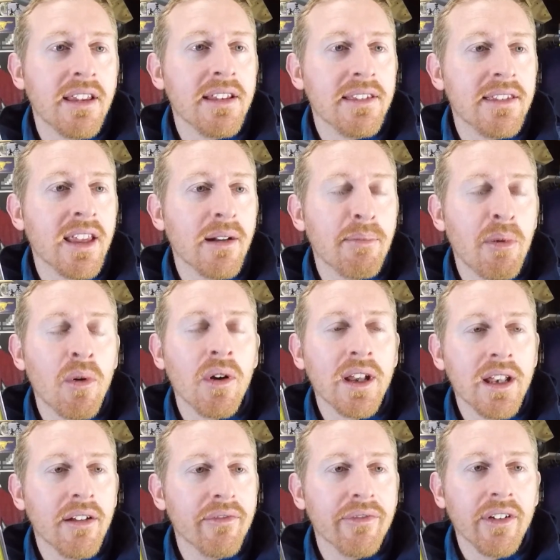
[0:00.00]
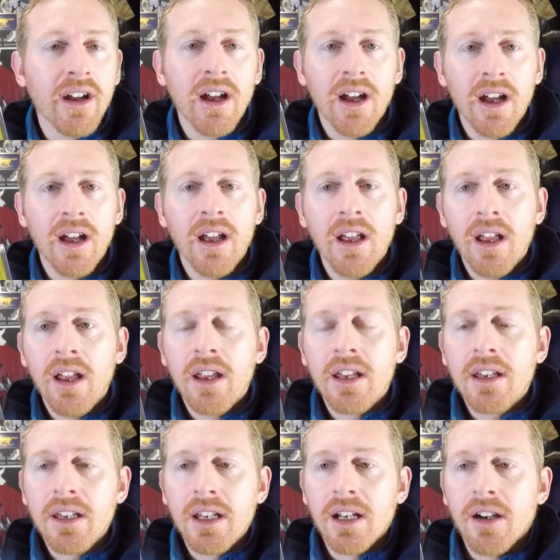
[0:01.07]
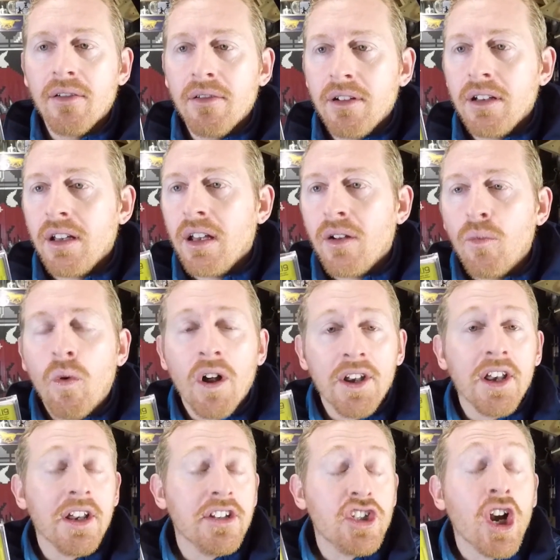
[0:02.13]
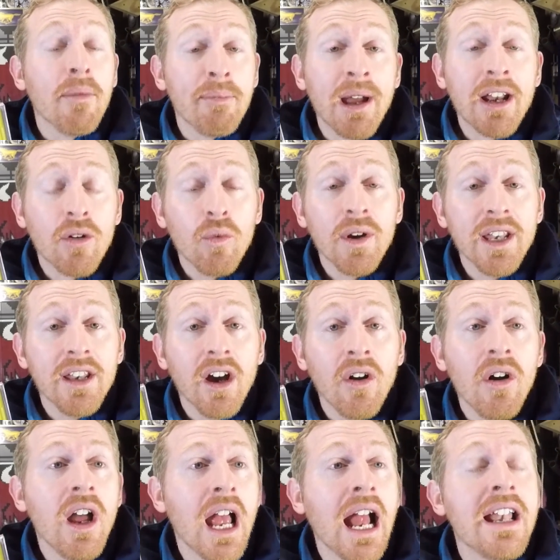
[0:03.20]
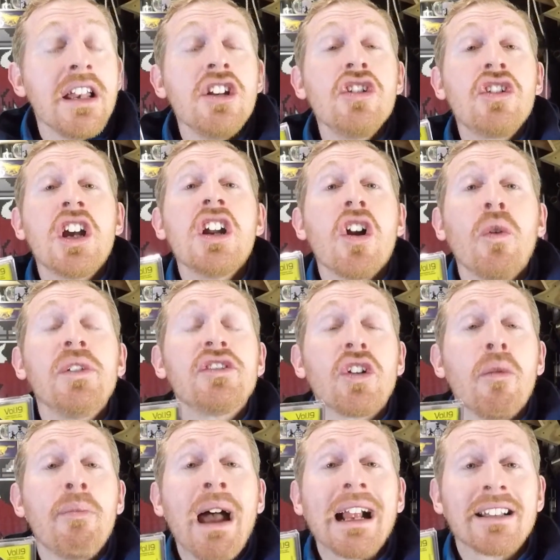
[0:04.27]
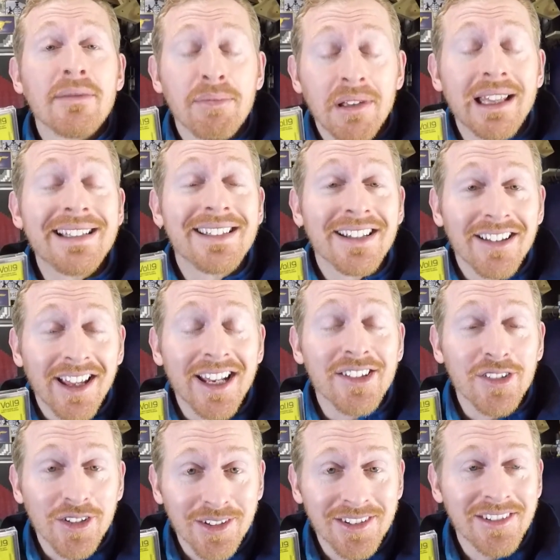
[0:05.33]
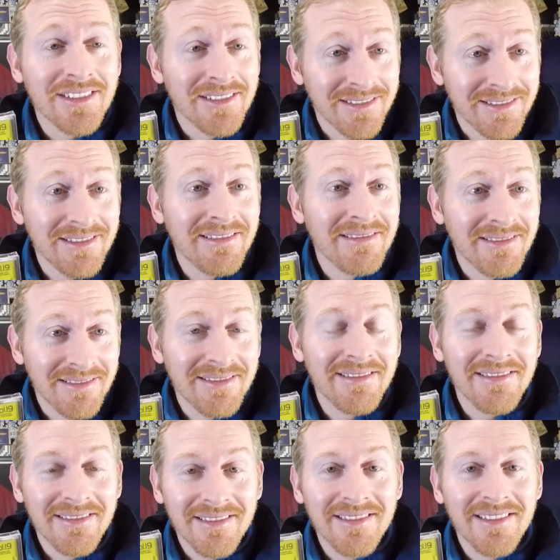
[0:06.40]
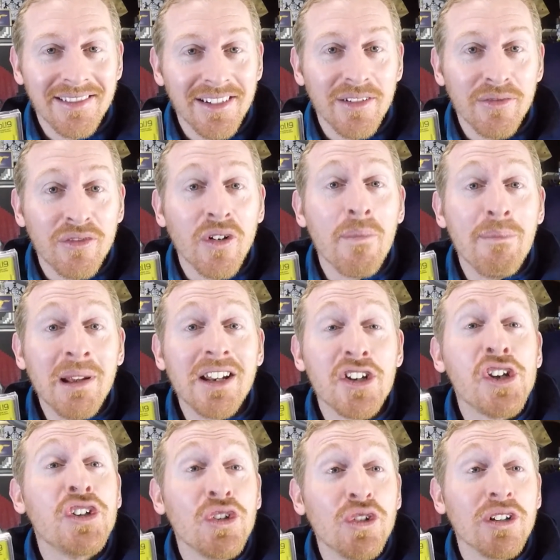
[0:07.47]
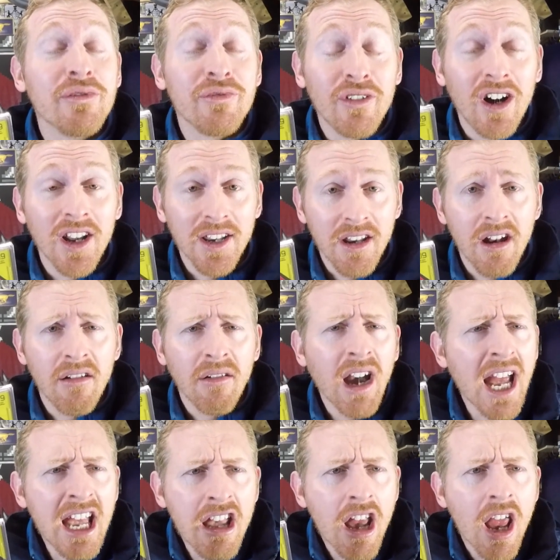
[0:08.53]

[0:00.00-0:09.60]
the point of, you know, wanting to jump out a window, and then you could always go back to blazing lasers for a bit of shooter fun, right?